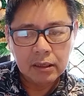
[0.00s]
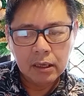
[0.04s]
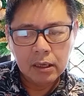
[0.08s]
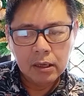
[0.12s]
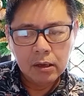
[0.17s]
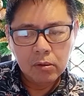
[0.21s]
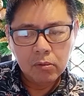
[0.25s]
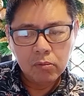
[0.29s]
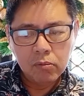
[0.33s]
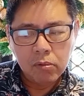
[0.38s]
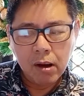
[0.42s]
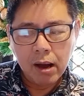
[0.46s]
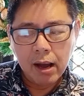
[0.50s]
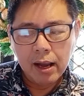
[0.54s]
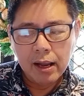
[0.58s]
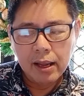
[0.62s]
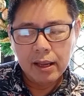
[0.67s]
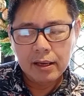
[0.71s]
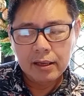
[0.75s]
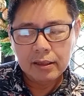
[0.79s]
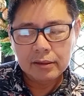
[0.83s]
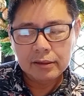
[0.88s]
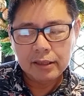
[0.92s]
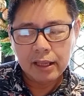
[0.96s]

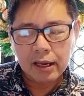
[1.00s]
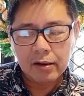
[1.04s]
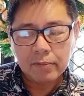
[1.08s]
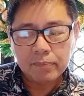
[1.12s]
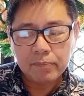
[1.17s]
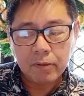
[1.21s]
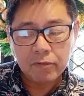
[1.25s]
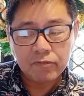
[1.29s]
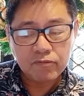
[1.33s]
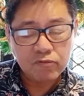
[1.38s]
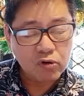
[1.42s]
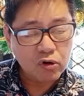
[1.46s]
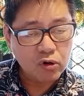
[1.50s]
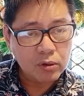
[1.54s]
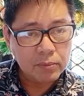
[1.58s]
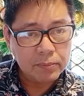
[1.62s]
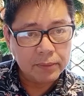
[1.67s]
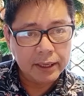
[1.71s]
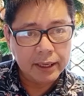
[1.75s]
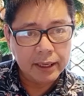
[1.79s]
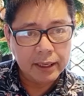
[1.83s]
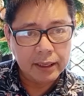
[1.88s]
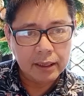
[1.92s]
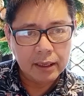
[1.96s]
while they are
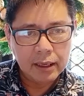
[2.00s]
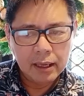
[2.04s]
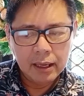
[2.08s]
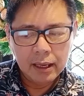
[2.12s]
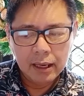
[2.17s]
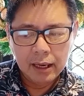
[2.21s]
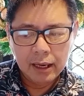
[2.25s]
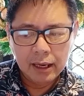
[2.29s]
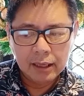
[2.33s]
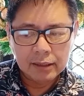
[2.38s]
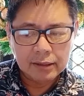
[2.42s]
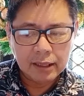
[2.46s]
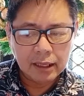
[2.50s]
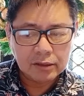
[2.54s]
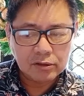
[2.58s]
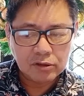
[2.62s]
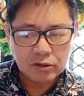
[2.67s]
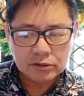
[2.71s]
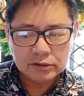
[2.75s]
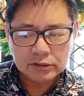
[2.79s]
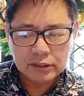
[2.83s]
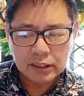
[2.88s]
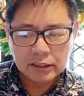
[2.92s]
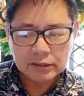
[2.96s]
performing. And that
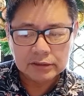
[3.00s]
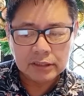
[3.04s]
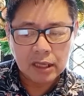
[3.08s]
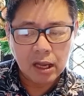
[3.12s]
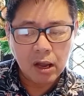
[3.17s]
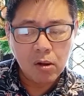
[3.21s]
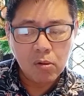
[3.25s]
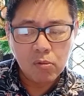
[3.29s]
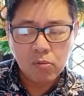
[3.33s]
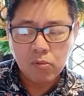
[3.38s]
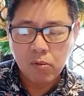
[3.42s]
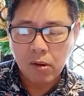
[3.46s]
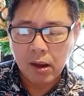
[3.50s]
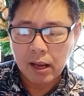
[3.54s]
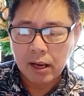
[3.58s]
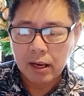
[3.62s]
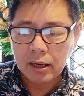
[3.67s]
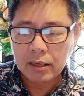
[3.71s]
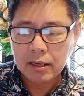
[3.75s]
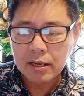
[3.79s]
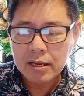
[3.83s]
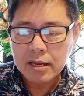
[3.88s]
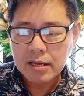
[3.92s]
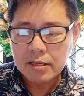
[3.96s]
concerns how well
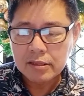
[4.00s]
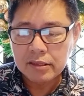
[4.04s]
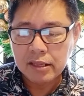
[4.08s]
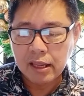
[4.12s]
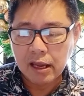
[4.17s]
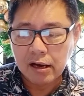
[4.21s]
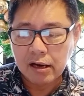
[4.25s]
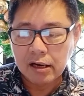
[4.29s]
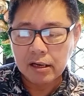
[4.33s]
they are